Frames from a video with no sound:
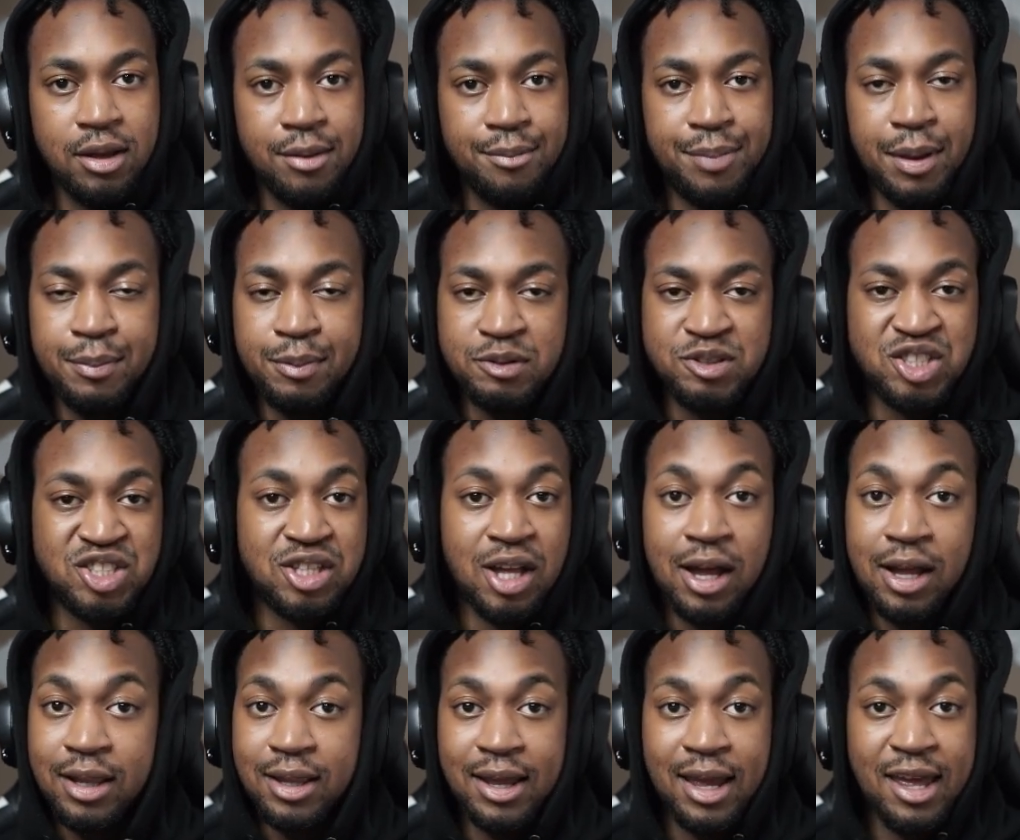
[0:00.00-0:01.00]
People
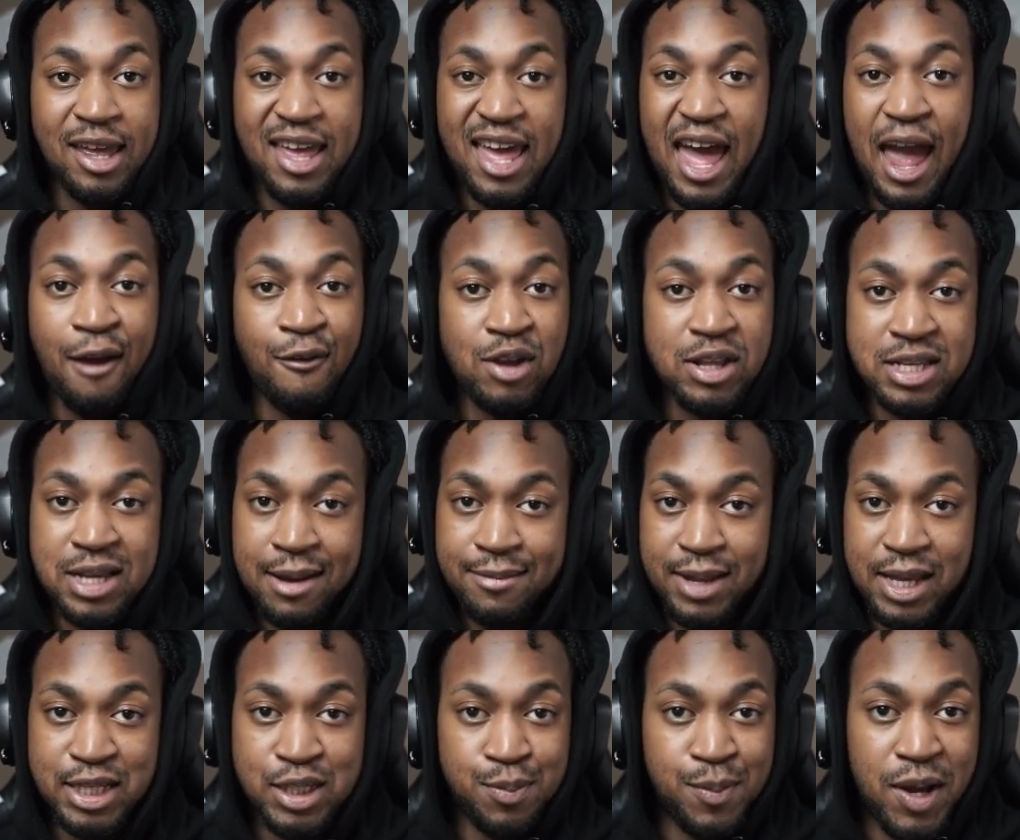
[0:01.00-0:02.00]
stun every time
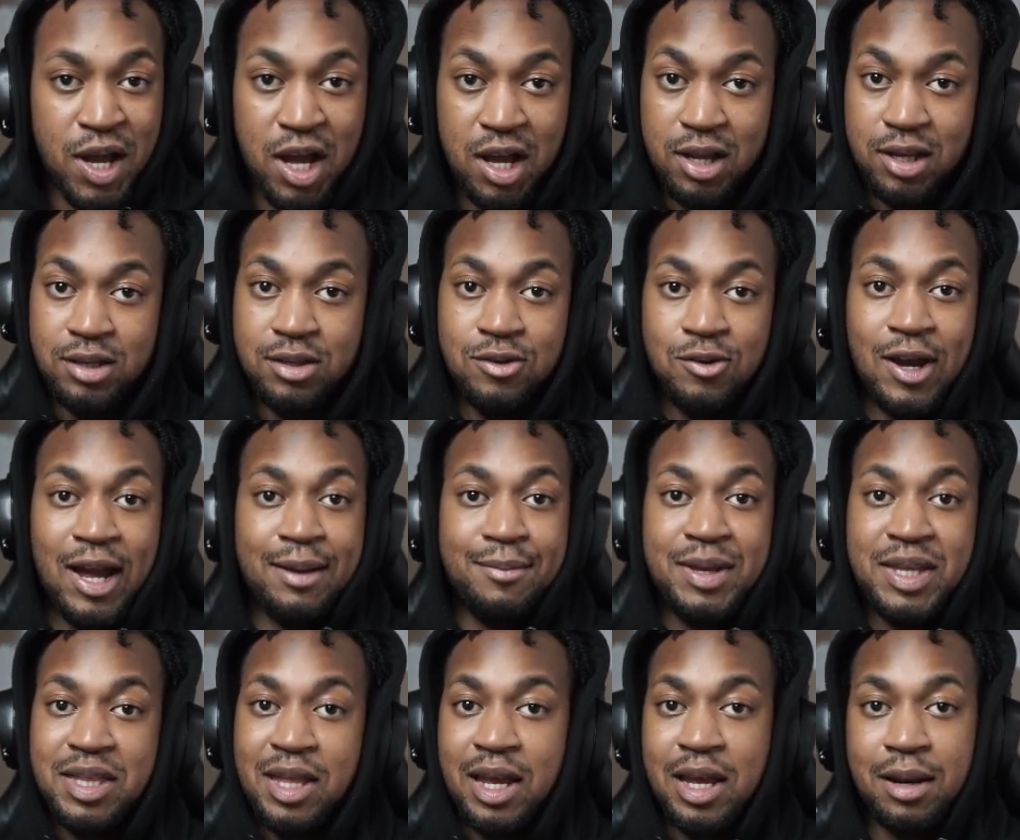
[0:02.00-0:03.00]
they spawn. You got to be
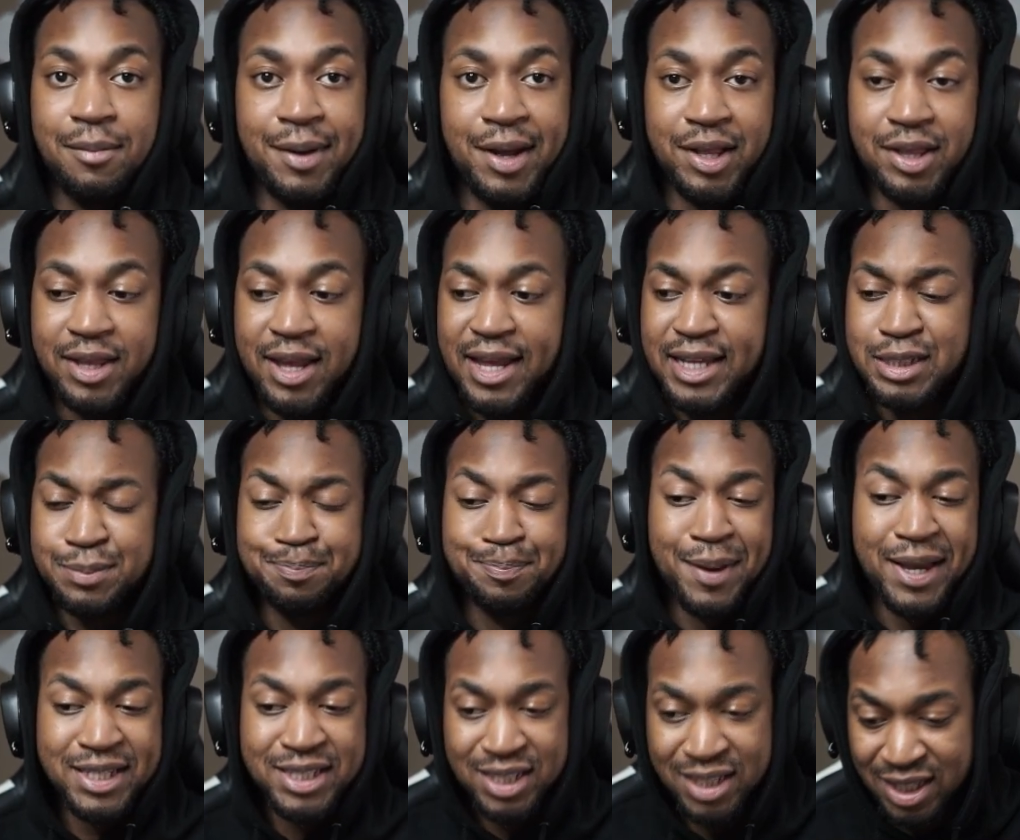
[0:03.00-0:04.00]
thinking about that,
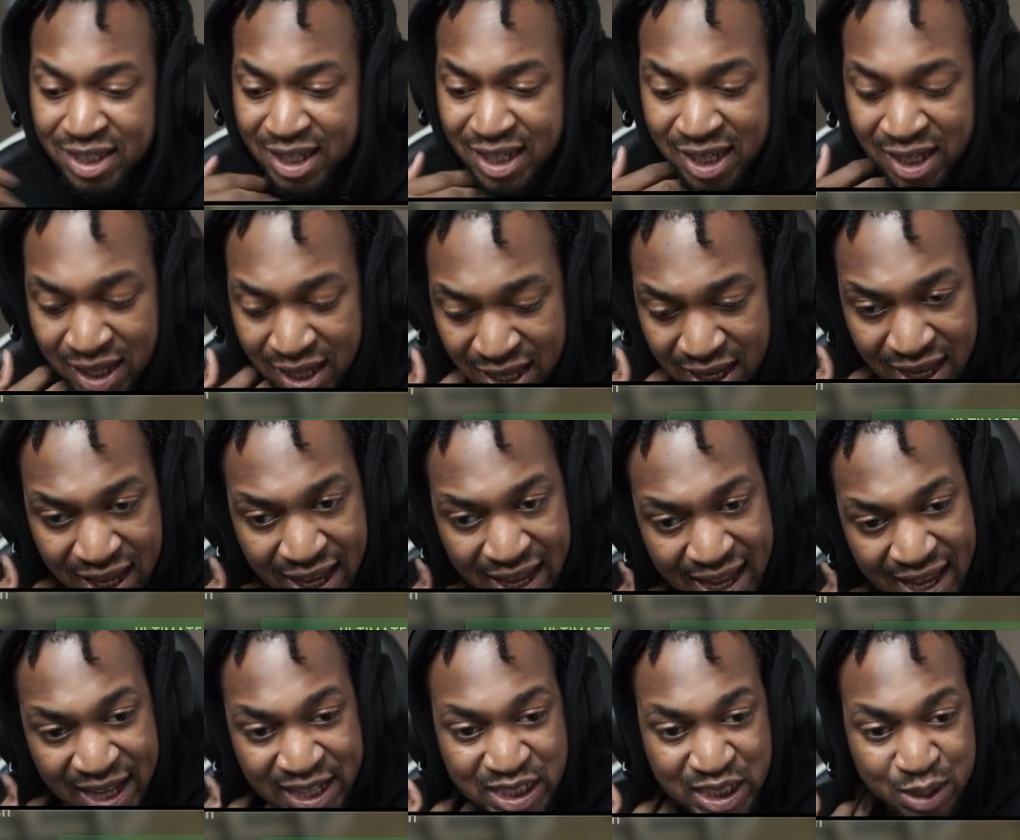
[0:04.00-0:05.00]
especially
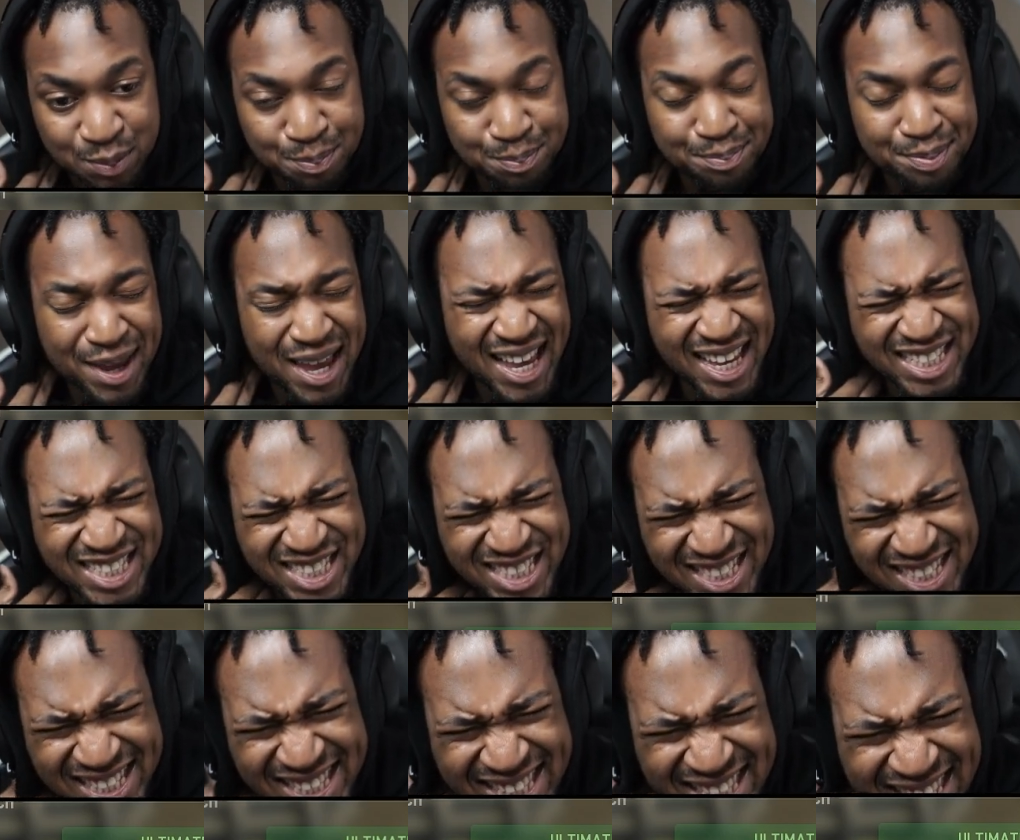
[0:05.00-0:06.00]

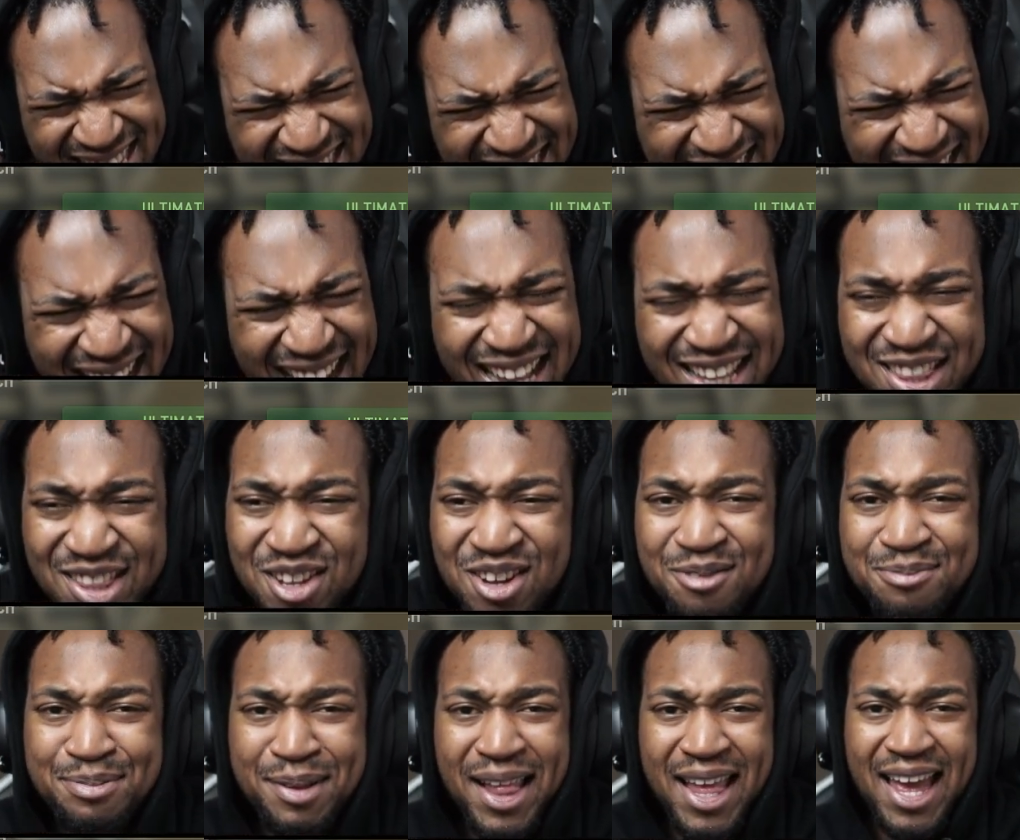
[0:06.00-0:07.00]
under
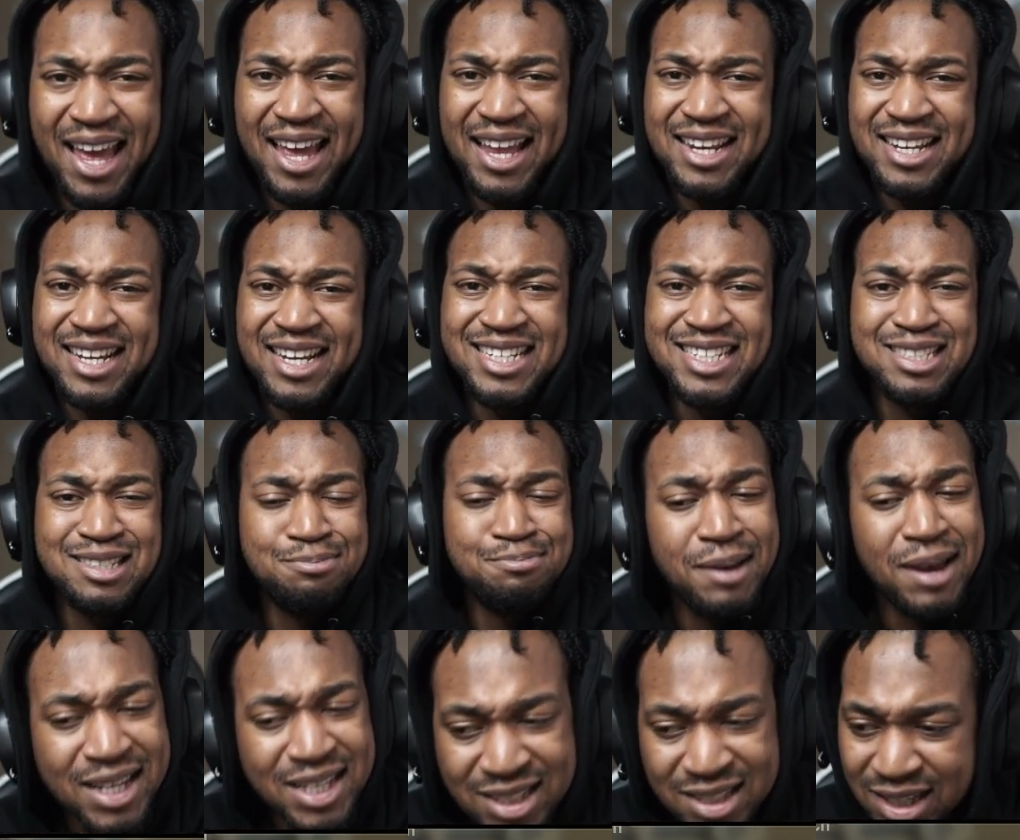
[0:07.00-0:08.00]
plat.
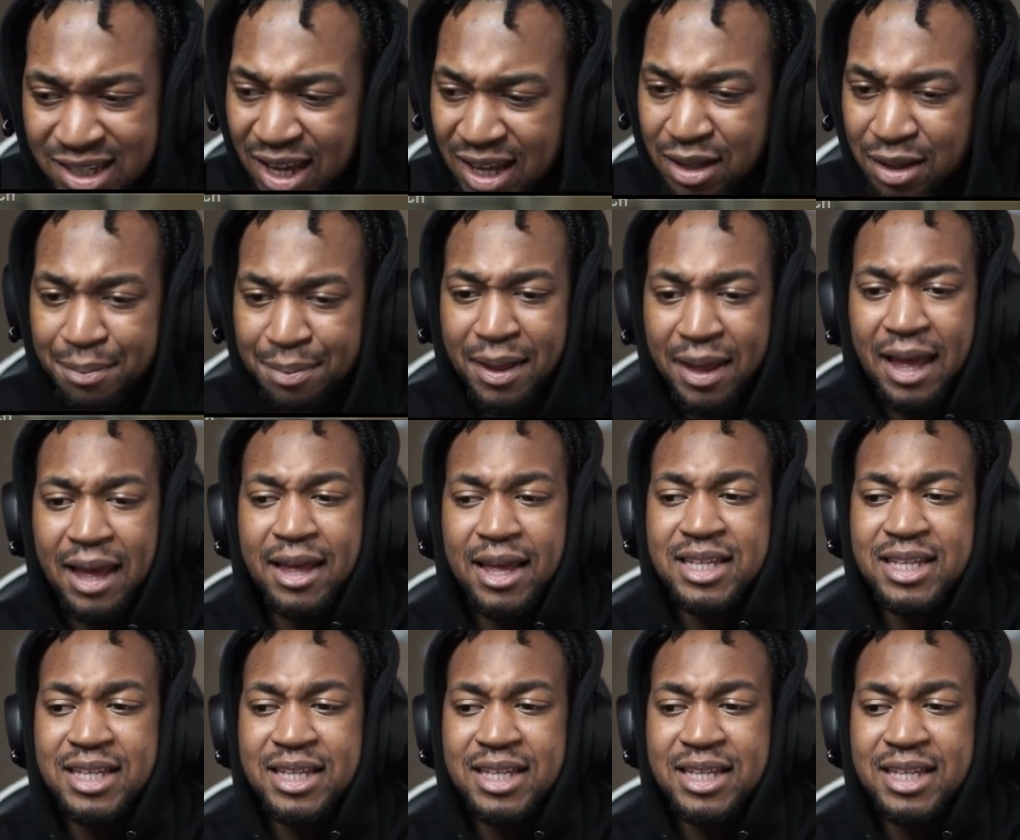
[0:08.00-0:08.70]
Especially under plat.